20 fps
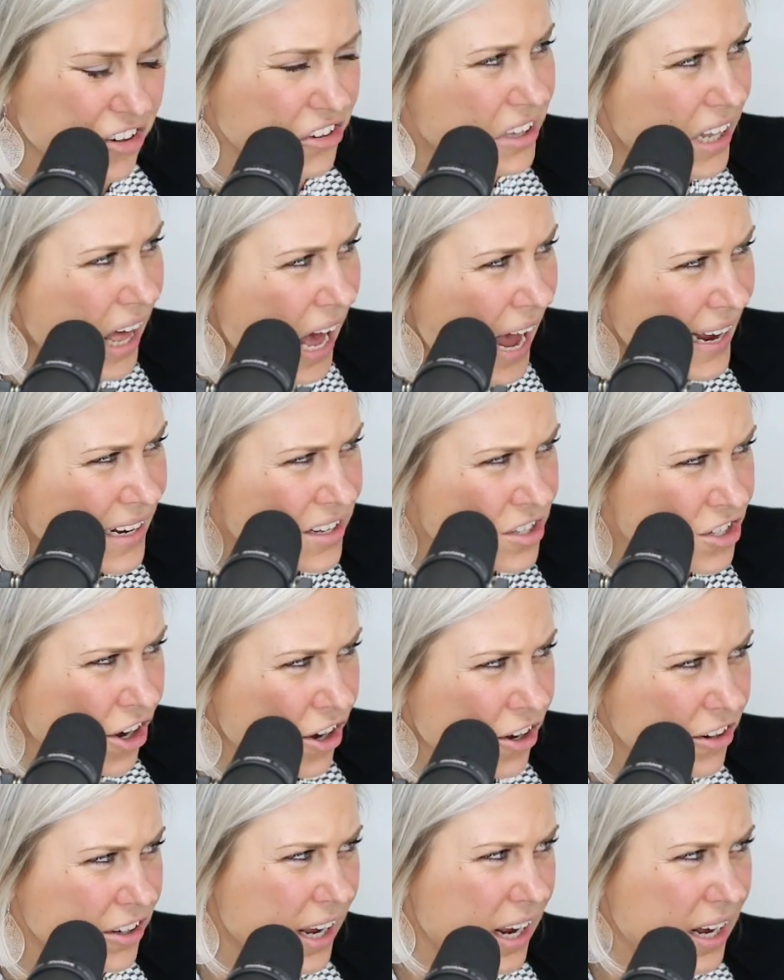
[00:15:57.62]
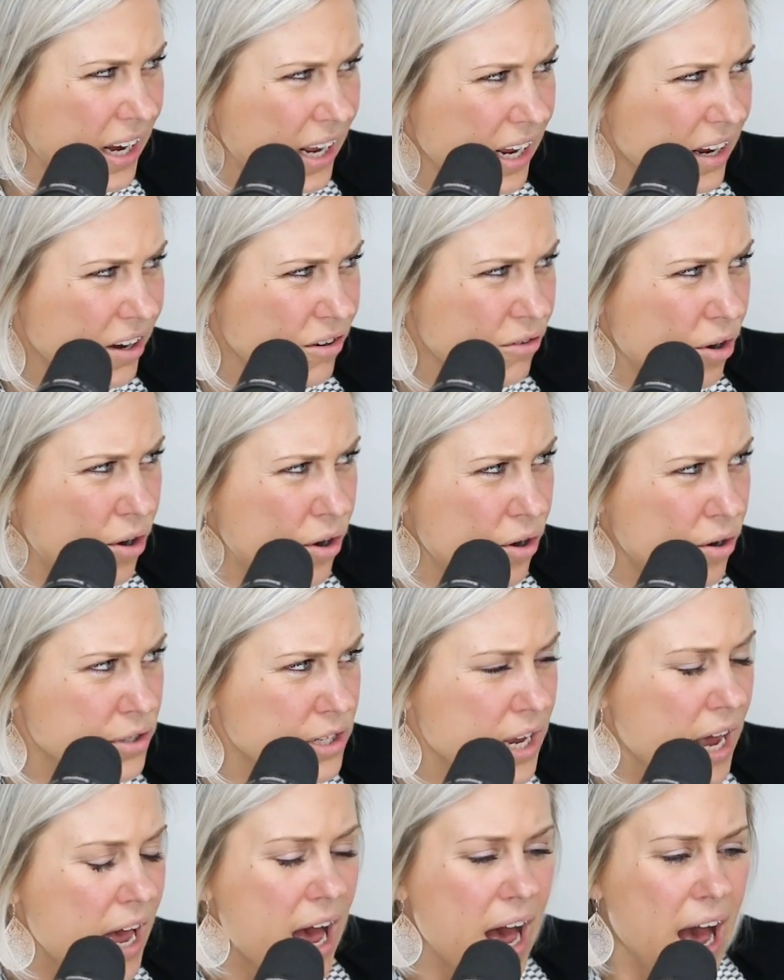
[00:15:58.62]
your lines aren't getting
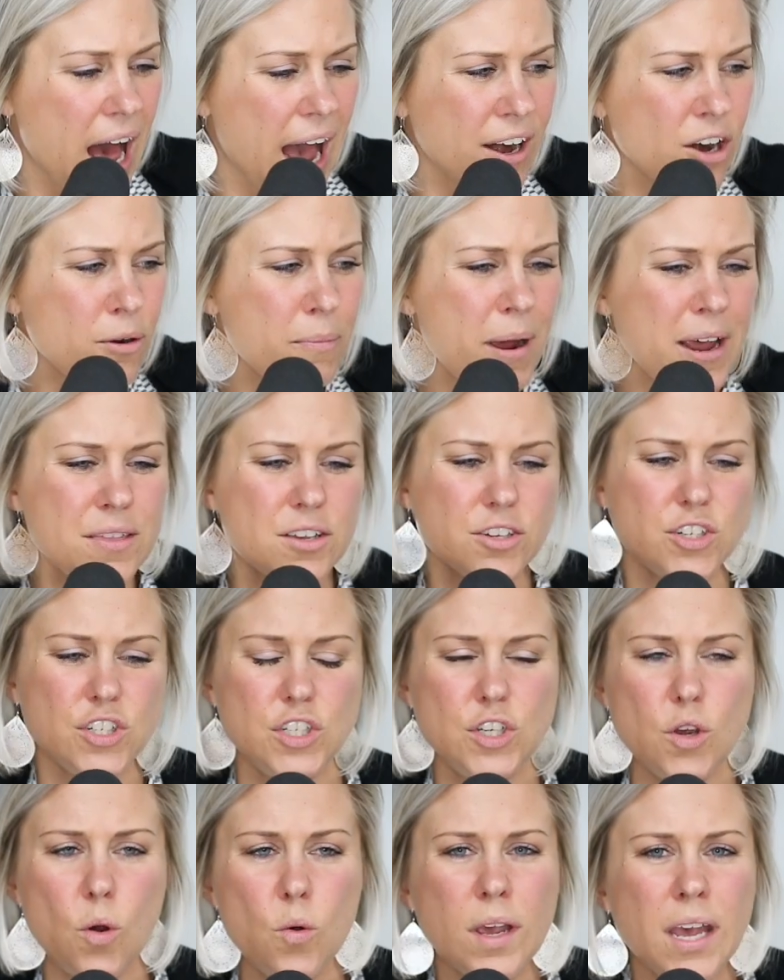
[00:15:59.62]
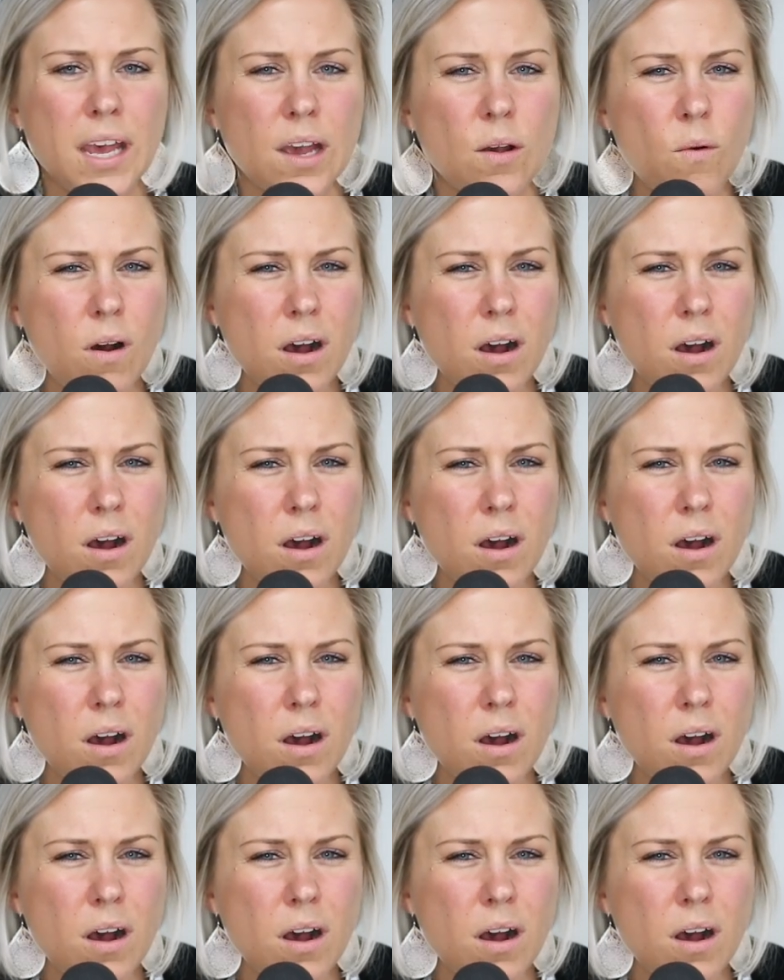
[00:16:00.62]
gross. I don't mind the soaking